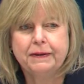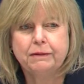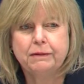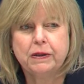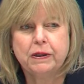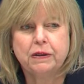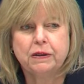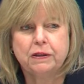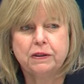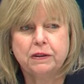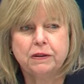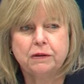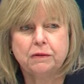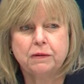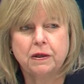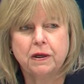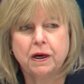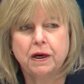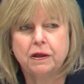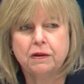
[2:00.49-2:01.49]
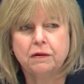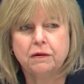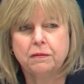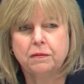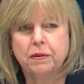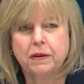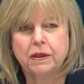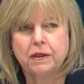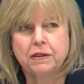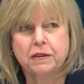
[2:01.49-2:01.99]
We could do what other
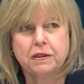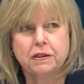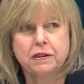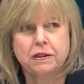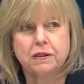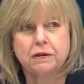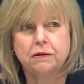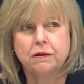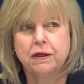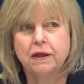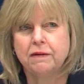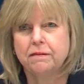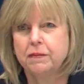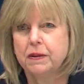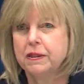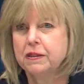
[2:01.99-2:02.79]
places do and have